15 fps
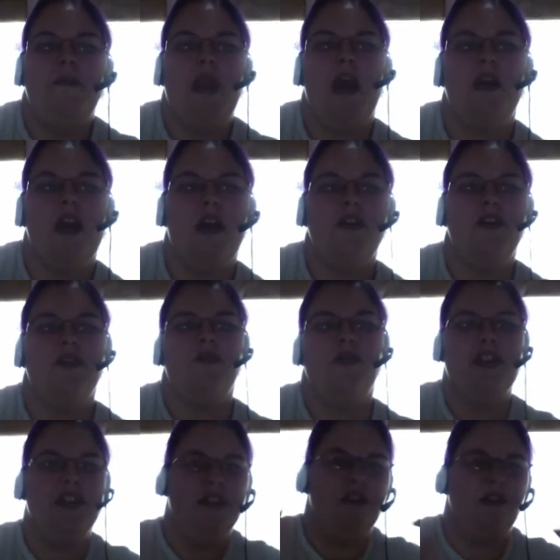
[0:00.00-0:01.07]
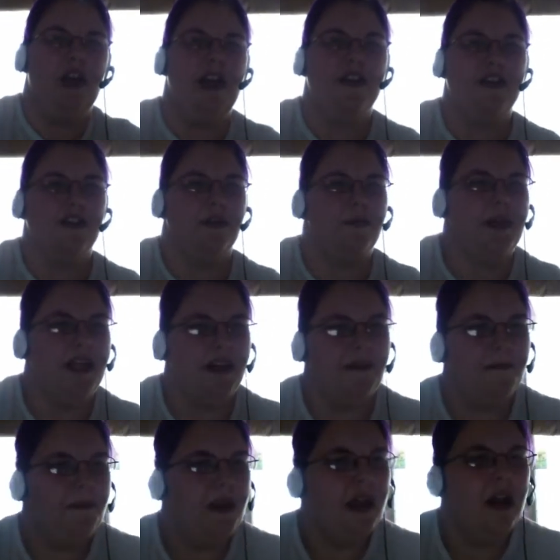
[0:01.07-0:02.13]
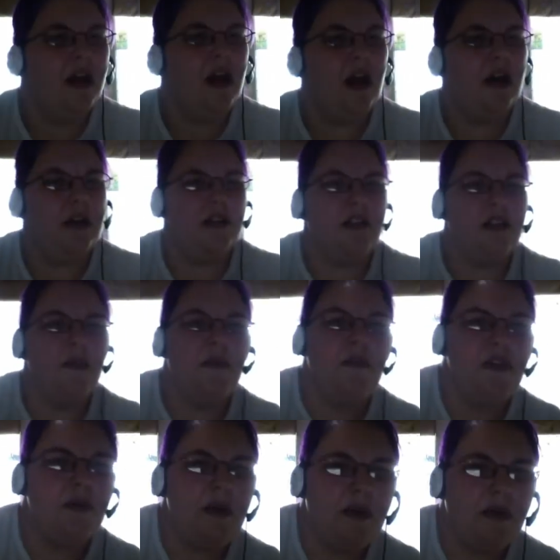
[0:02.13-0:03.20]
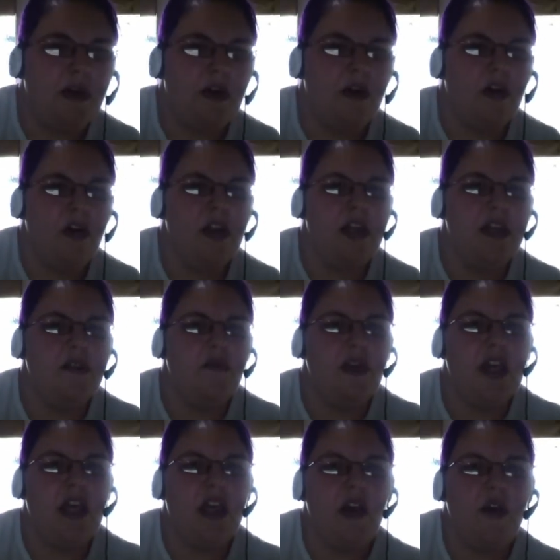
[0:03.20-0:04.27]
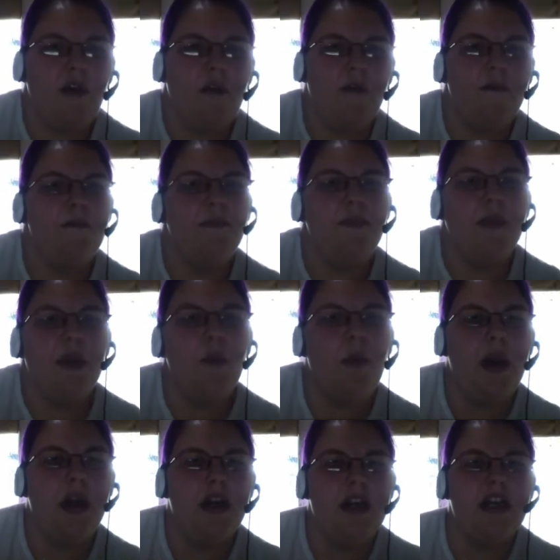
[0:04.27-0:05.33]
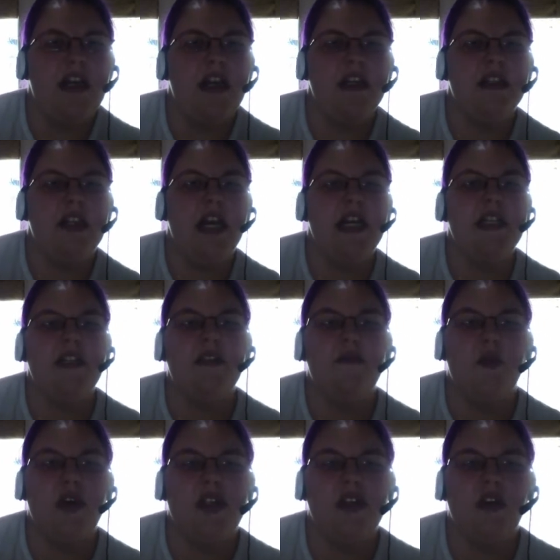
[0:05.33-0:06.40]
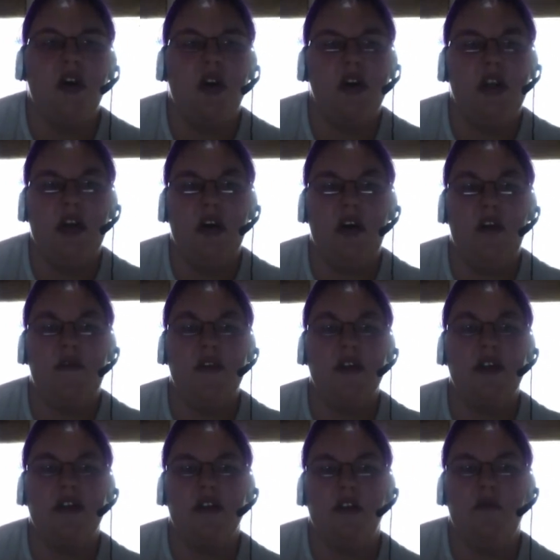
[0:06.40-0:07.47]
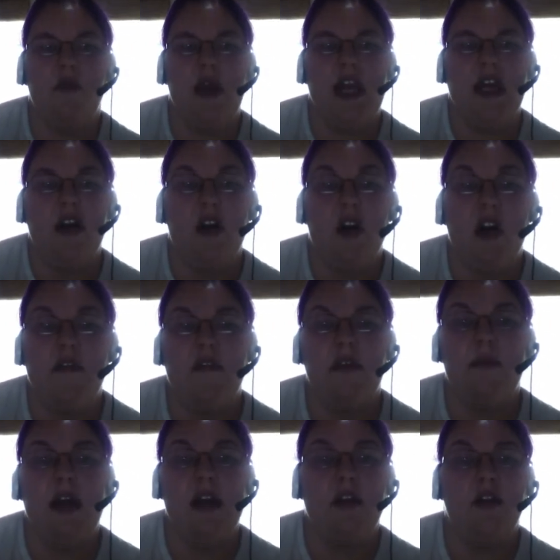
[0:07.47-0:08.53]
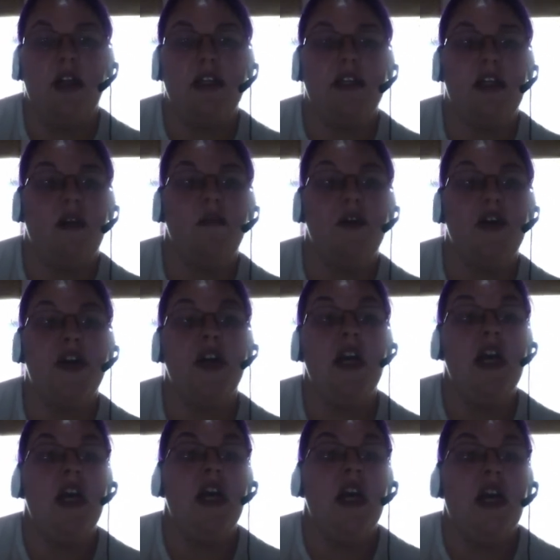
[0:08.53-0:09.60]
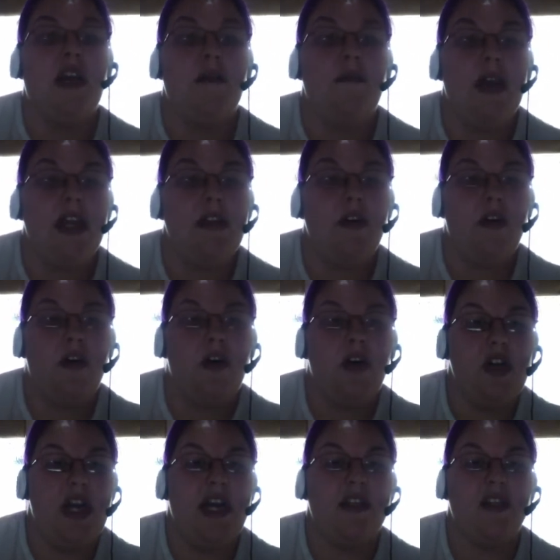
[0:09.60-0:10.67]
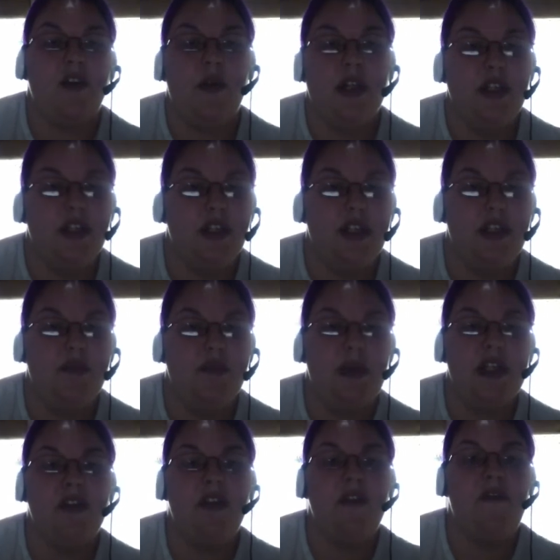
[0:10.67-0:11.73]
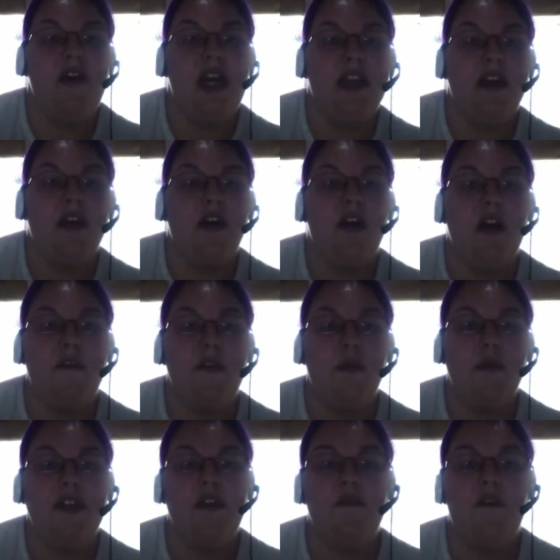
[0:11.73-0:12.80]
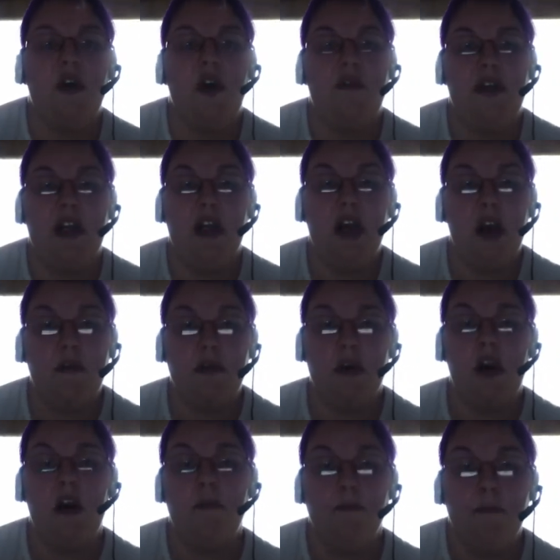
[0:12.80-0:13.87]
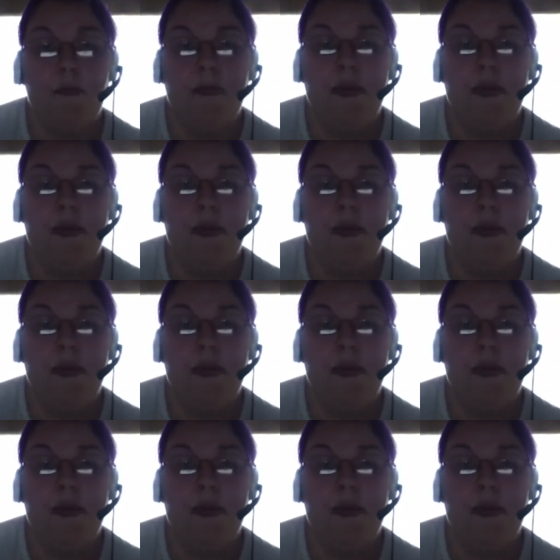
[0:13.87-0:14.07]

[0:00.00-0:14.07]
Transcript: I'll, I'll just read you a little excerpt here. Uh, some of you may recall his video wherein he disguised his voice and called the office of Wayne Carver, medical examiner. He made the call to ask questions based on the fact that Carver was involved in a cover-up.